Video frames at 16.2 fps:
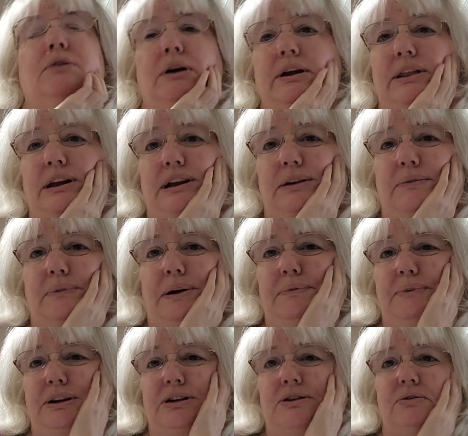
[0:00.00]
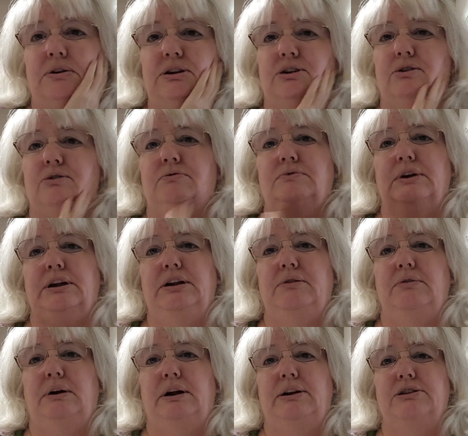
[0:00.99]
I think it might be 22.
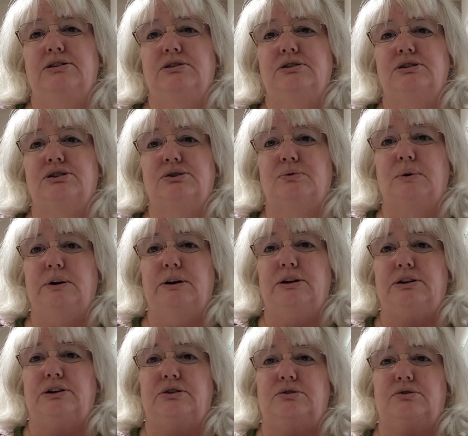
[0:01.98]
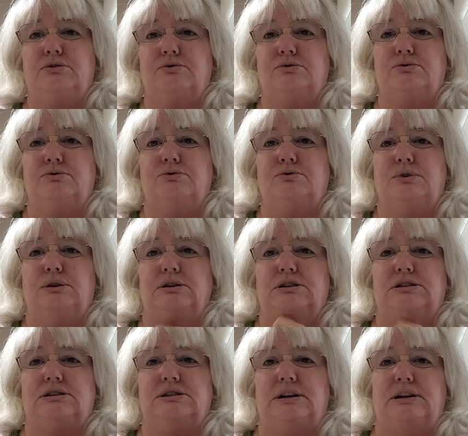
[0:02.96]
Anyway, so it's 22
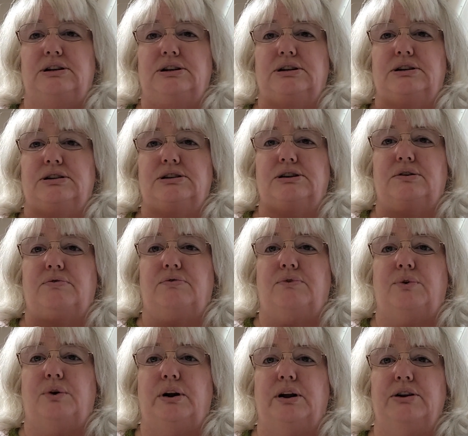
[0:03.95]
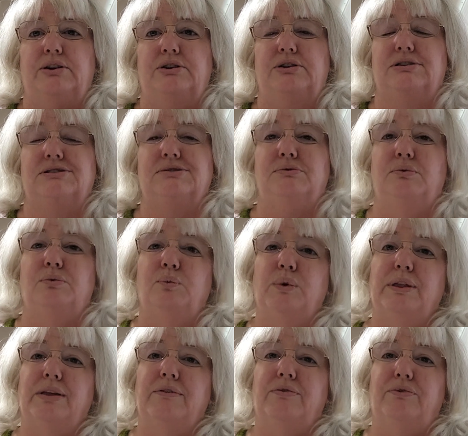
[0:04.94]
stitches to 4 inches
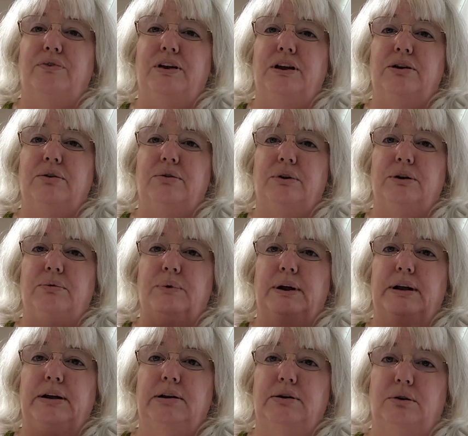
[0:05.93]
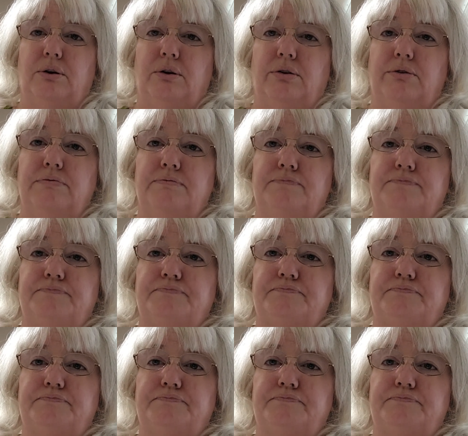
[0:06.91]
with a fingering weight yarn.